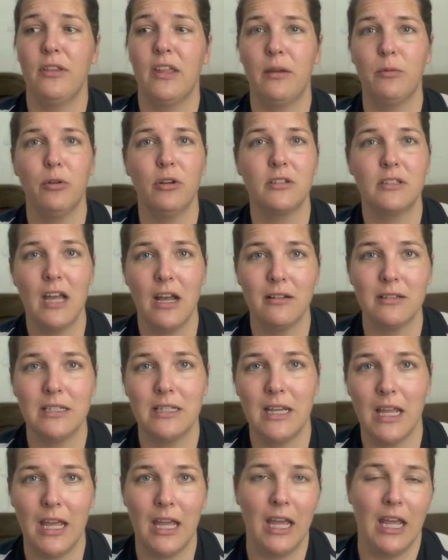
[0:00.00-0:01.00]
they worked out
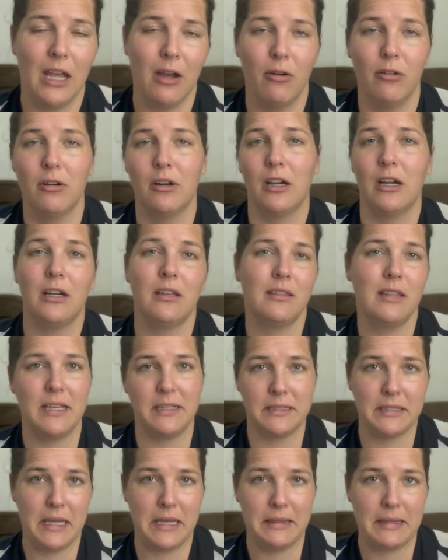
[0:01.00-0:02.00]
today or
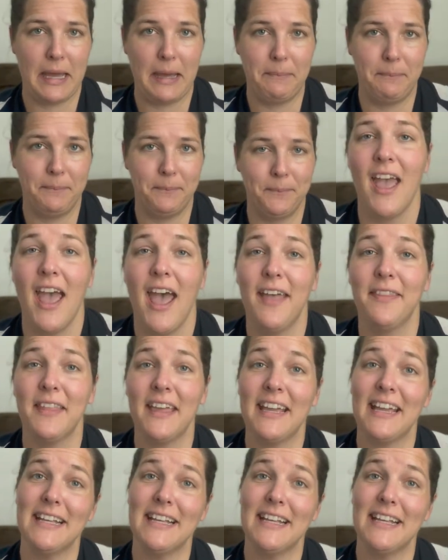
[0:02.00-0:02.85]
things like that. And like